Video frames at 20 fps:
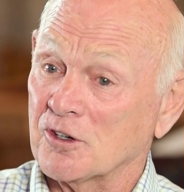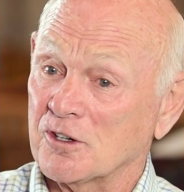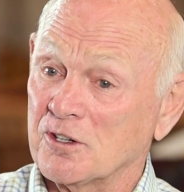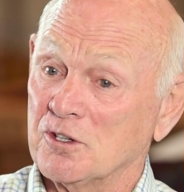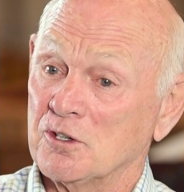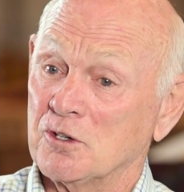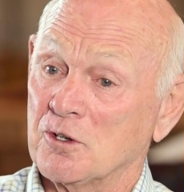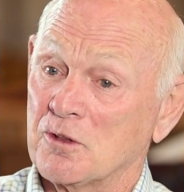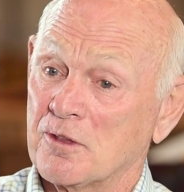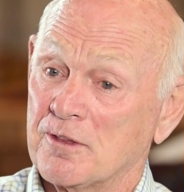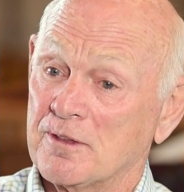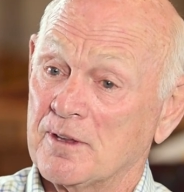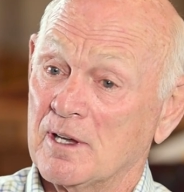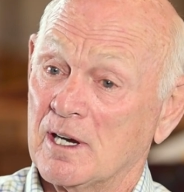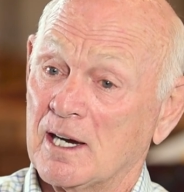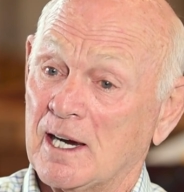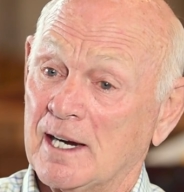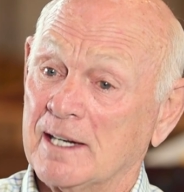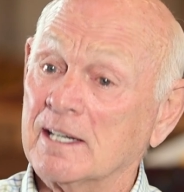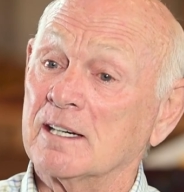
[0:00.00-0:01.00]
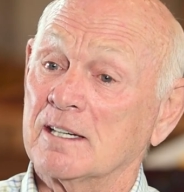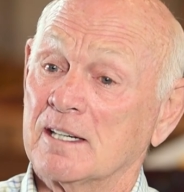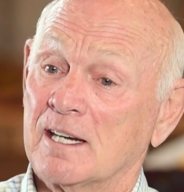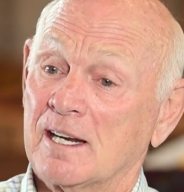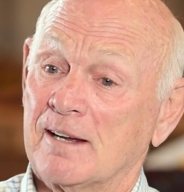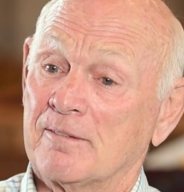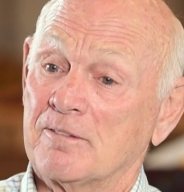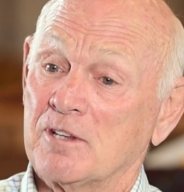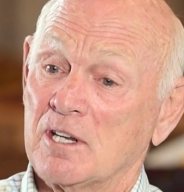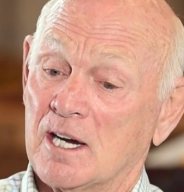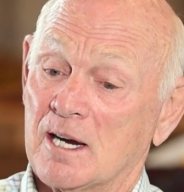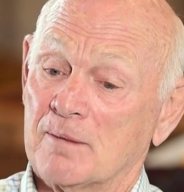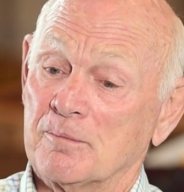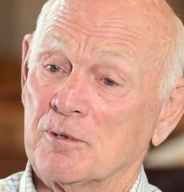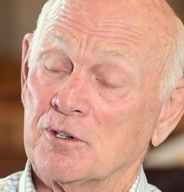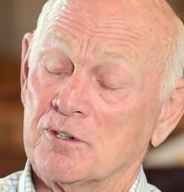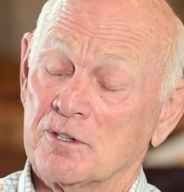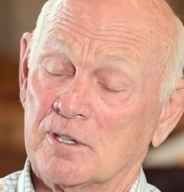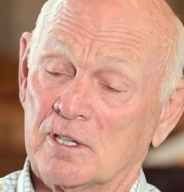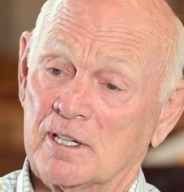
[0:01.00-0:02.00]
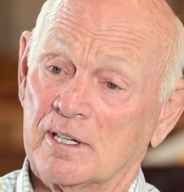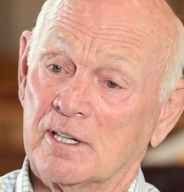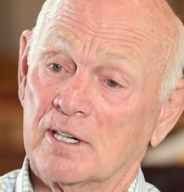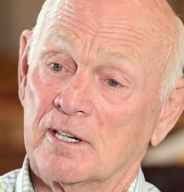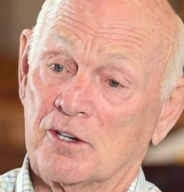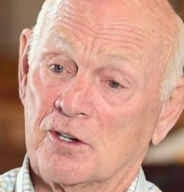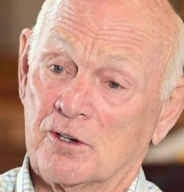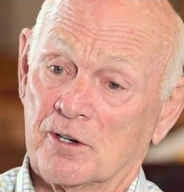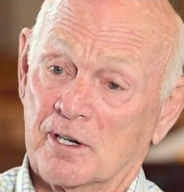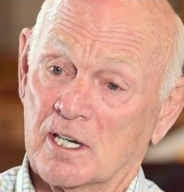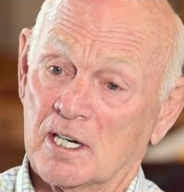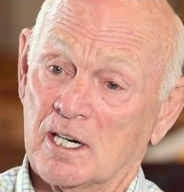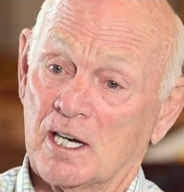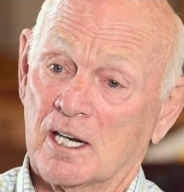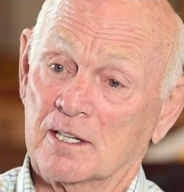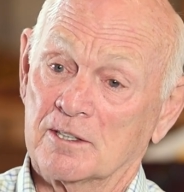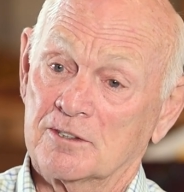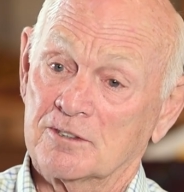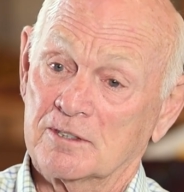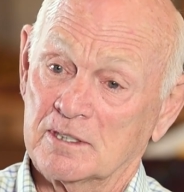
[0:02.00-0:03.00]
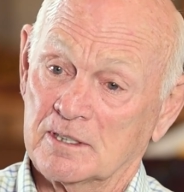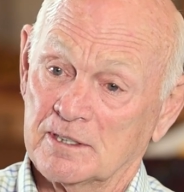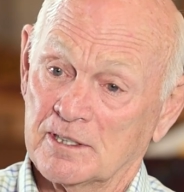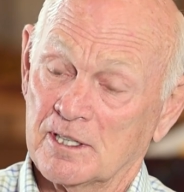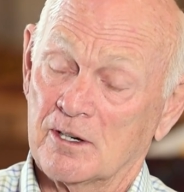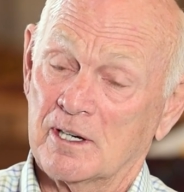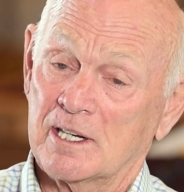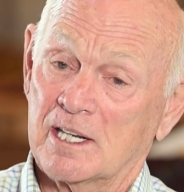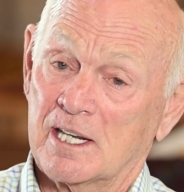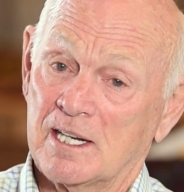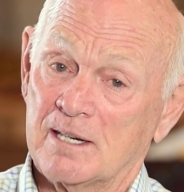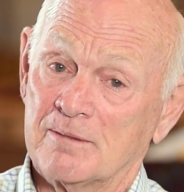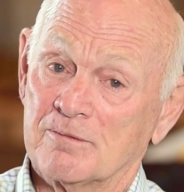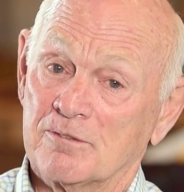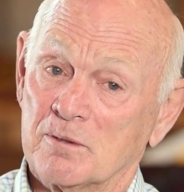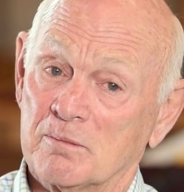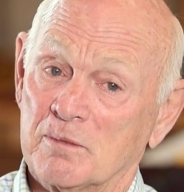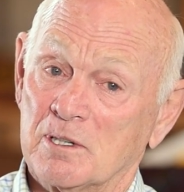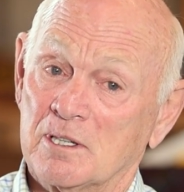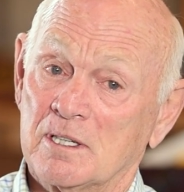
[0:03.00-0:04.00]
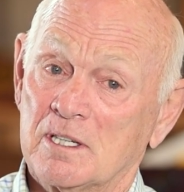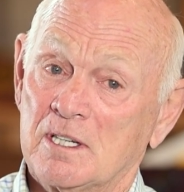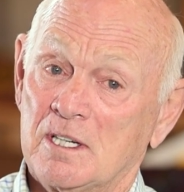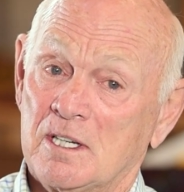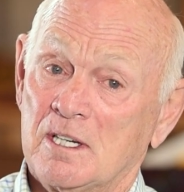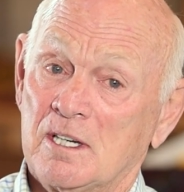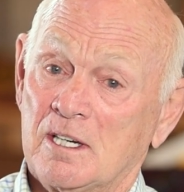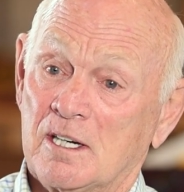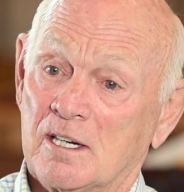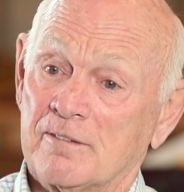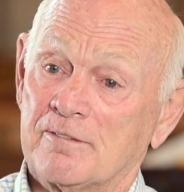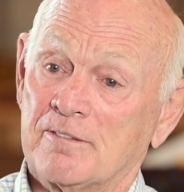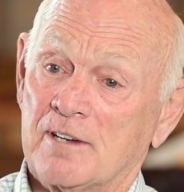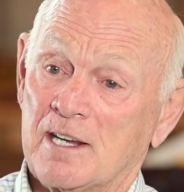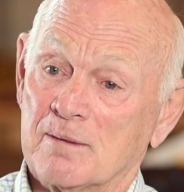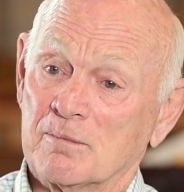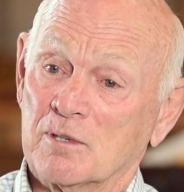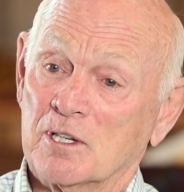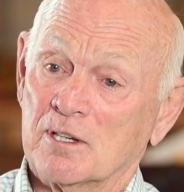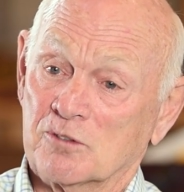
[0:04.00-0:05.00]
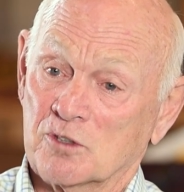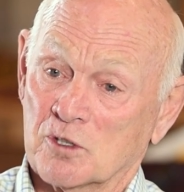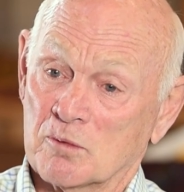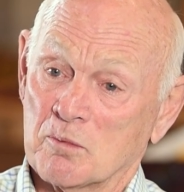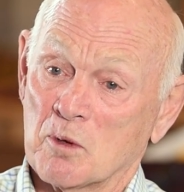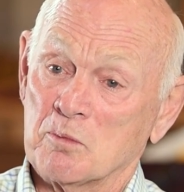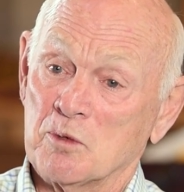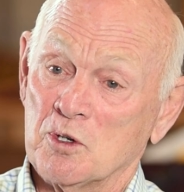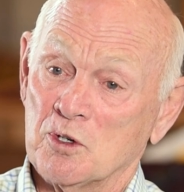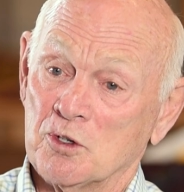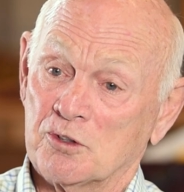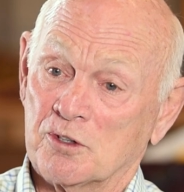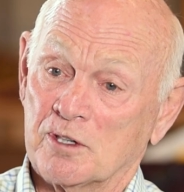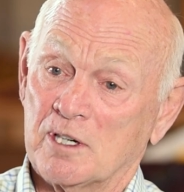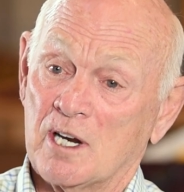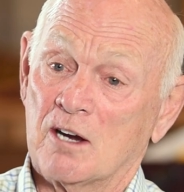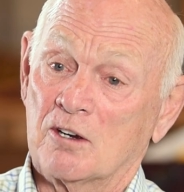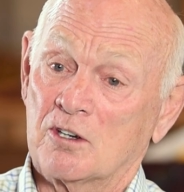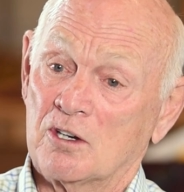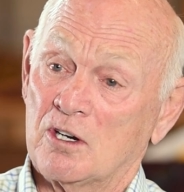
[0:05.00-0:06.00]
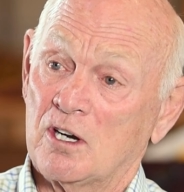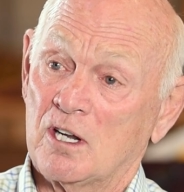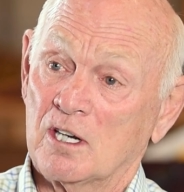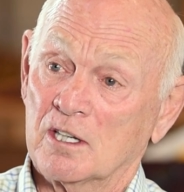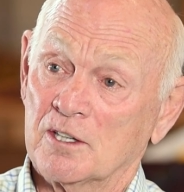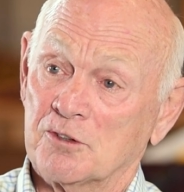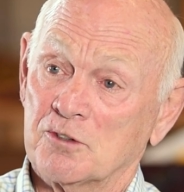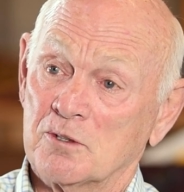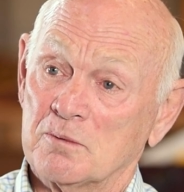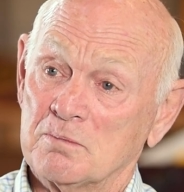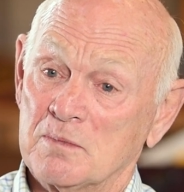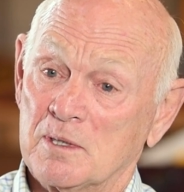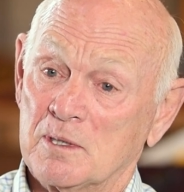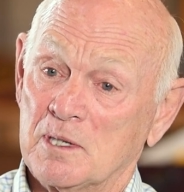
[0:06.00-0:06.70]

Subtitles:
a youth, I didn't have the opportunity to go to college. You know, I came from a family of some abuse and alcoholism,